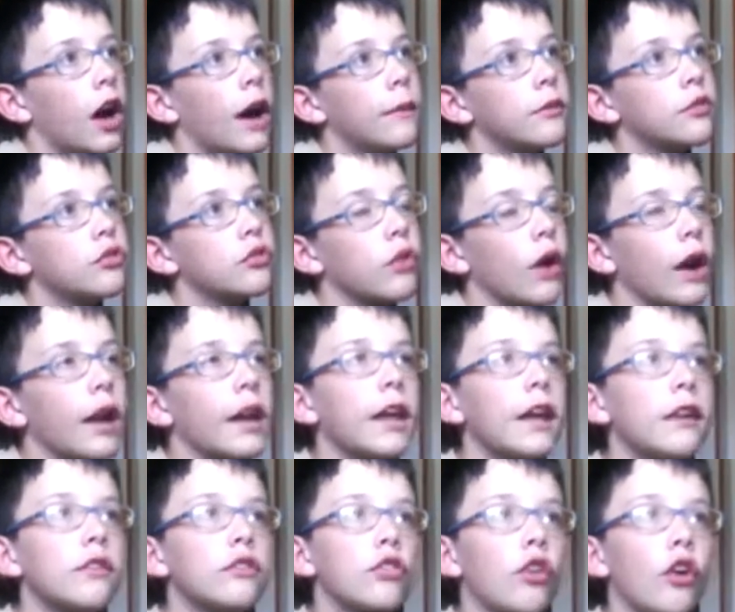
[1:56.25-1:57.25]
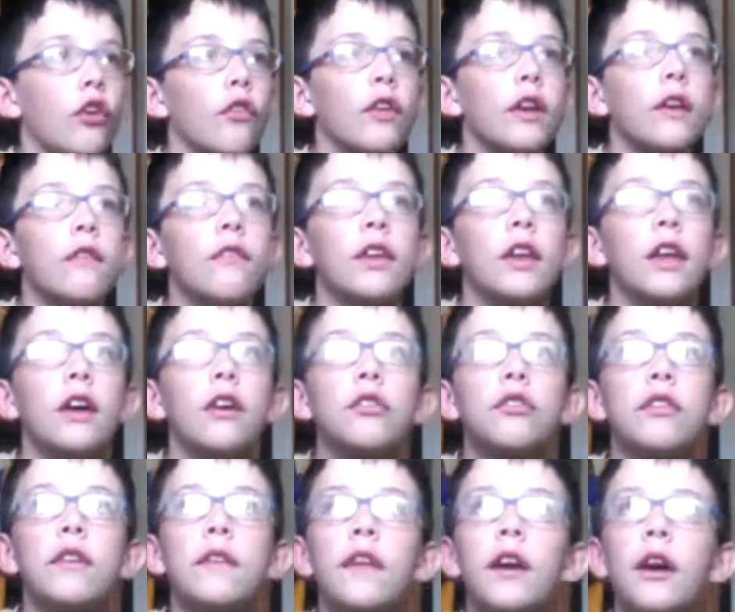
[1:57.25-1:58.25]
I was trying to get surfing
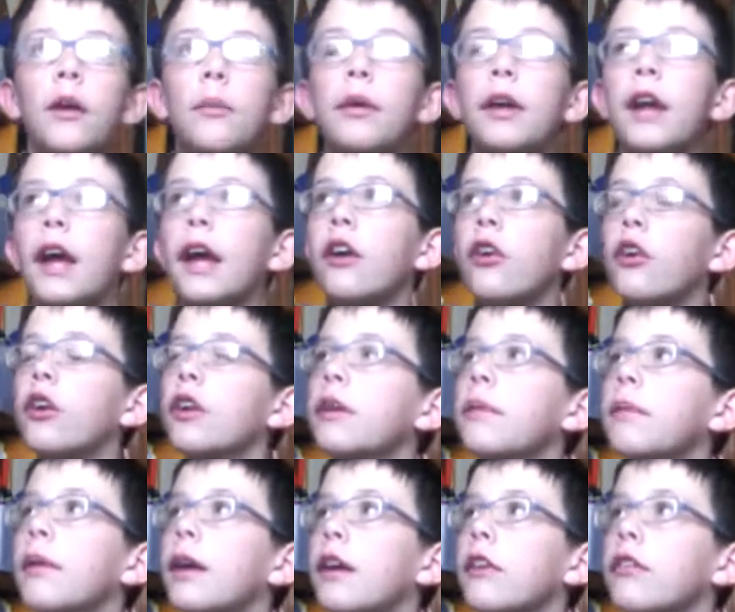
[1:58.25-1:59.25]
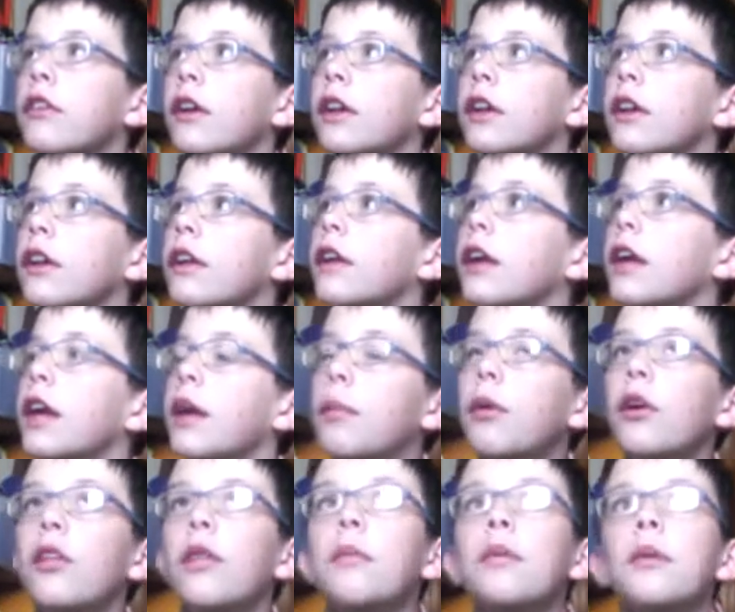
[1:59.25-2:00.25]
videos in there, but I couldn't because I needed to
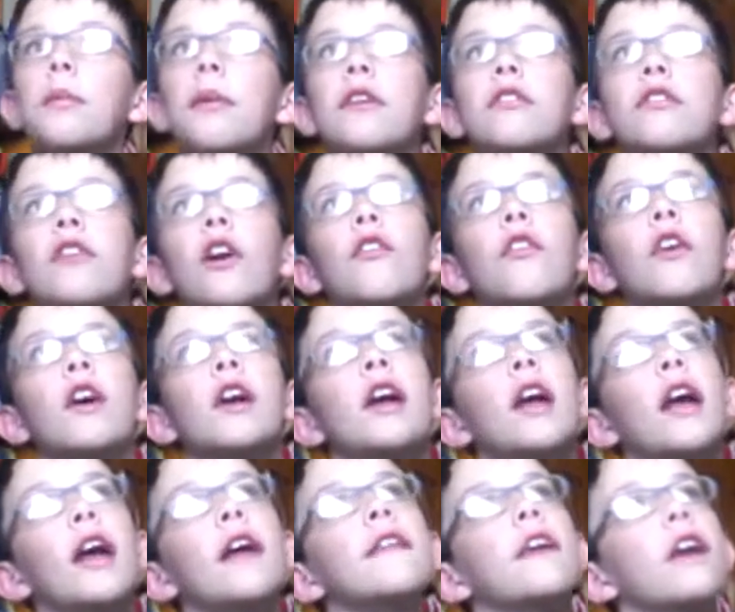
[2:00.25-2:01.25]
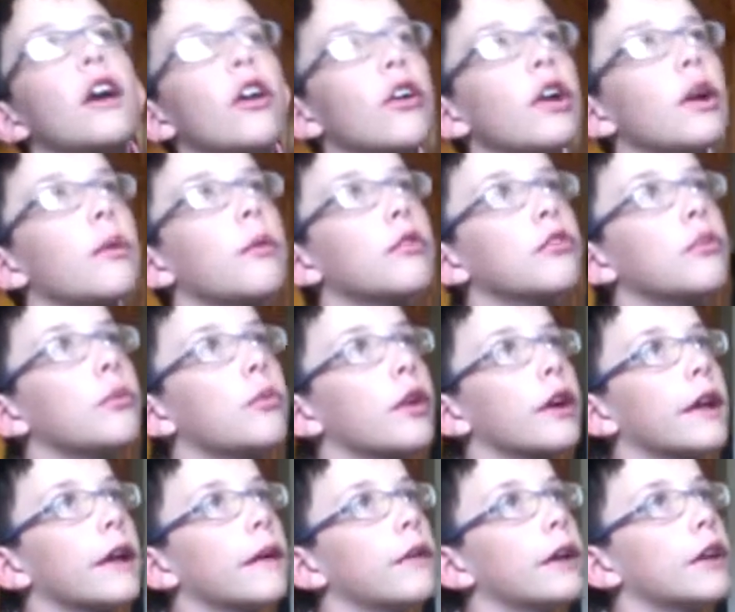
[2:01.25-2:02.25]
email them to myself, and the internet wasn't
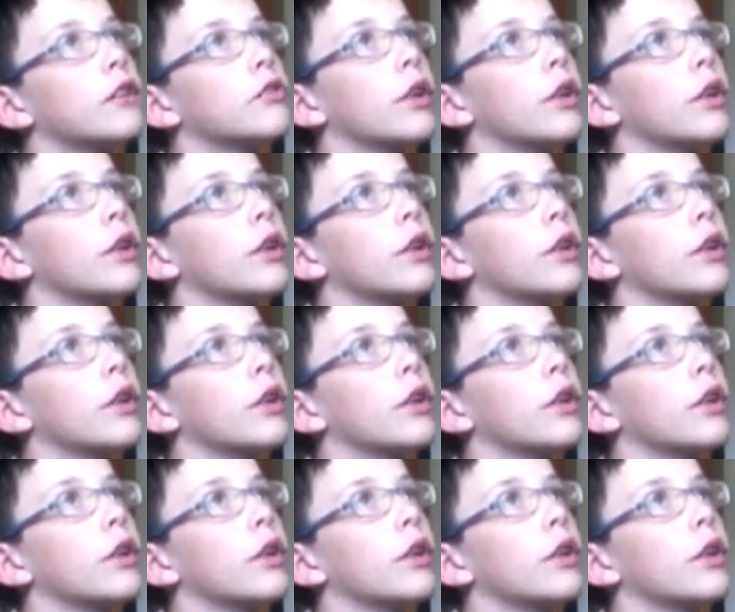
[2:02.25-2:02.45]
working when I